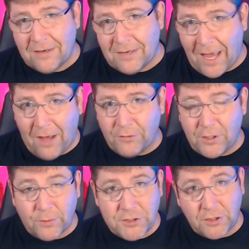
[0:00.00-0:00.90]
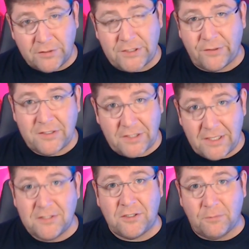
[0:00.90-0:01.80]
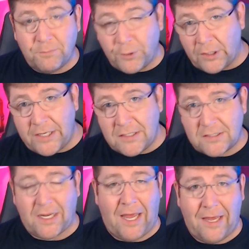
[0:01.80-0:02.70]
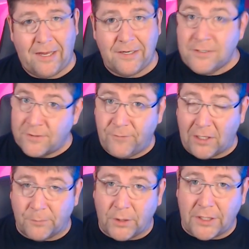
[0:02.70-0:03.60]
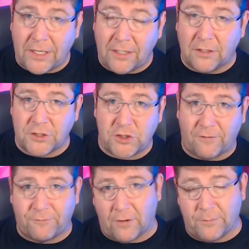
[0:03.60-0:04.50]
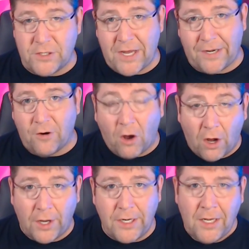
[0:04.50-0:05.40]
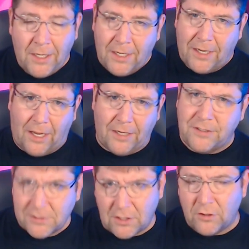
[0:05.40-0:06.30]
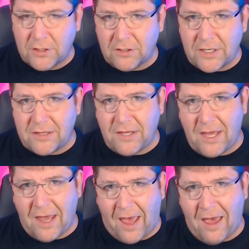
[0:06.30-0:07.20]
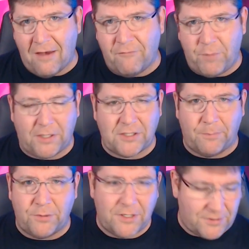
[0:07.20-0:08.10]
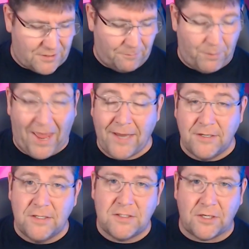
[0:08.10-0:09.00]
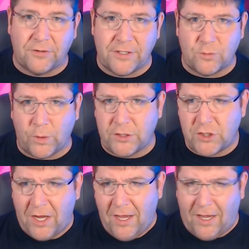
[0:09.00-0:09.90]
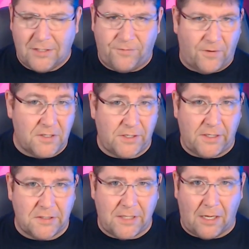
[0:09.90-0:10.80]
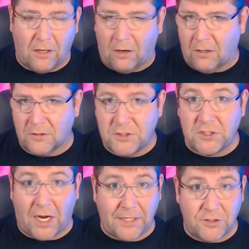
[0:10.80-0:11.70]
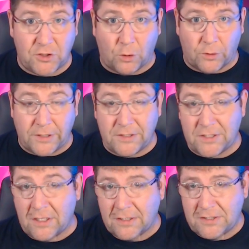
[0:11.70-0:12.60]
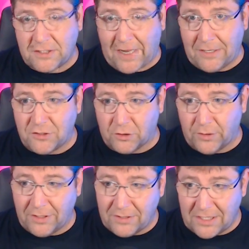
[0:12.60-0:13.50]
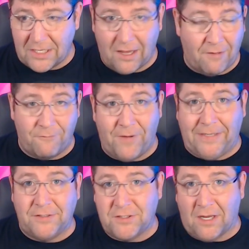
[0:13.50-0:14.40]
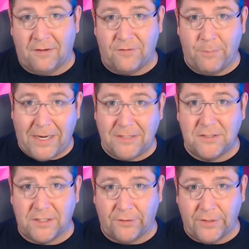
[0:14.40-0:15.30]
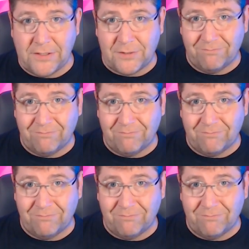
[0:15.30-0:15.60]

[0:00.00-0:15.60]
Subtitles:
Now, the original series is complete and is available in English from Yen on. Doesn't look like they have picked up this APPEND series, which, as far as I can tell, are side stories set during the events of the main series.